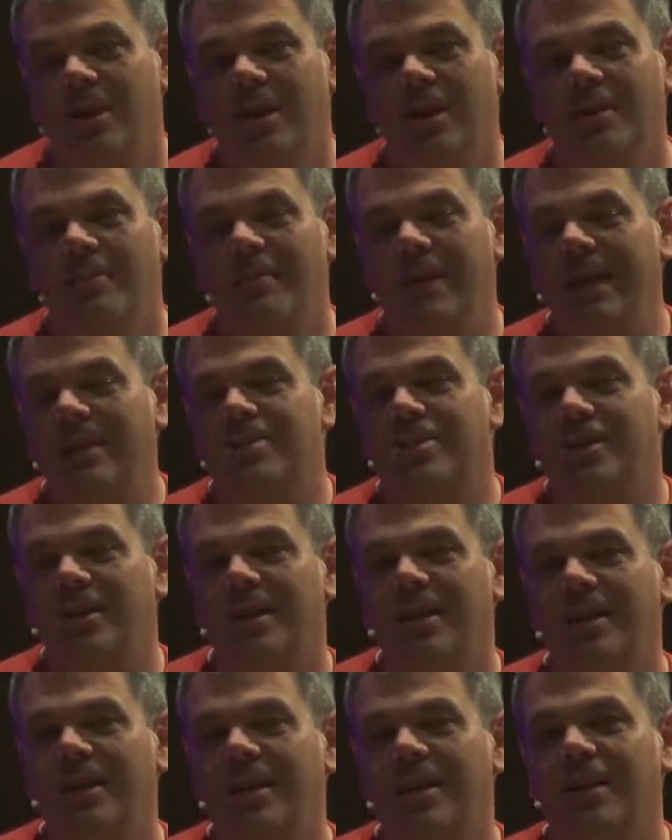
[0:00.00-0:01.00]
make sure
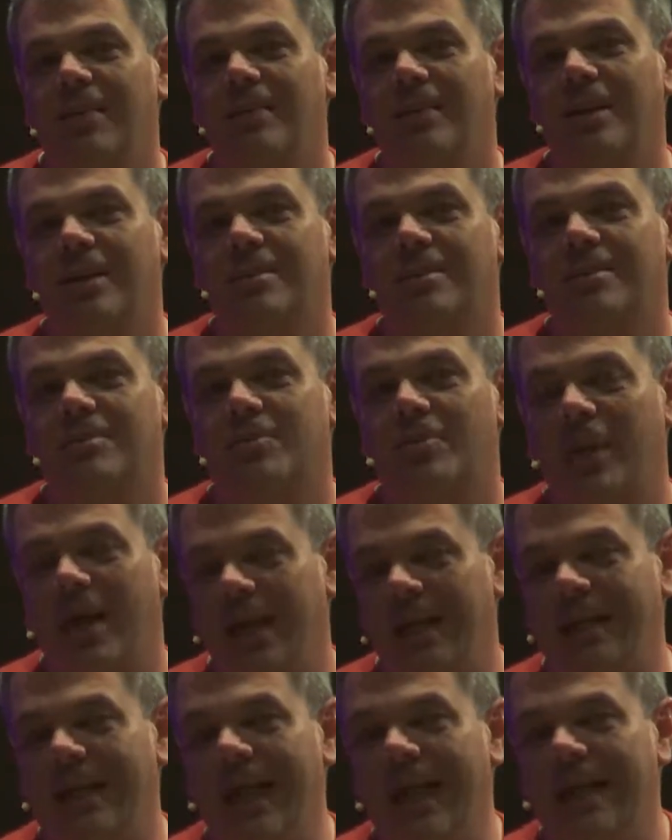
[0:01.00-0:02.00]
at the end of this
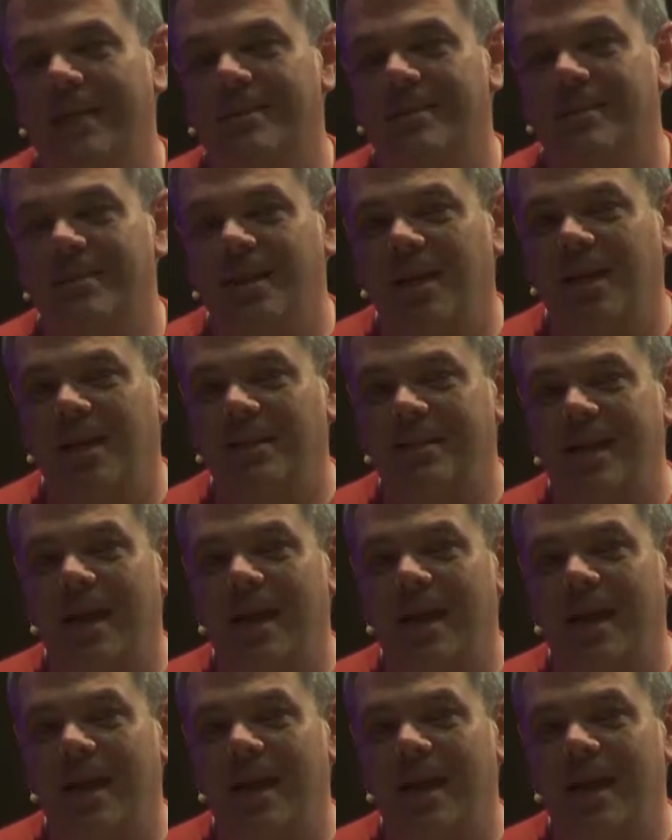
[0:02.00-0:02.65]
podcast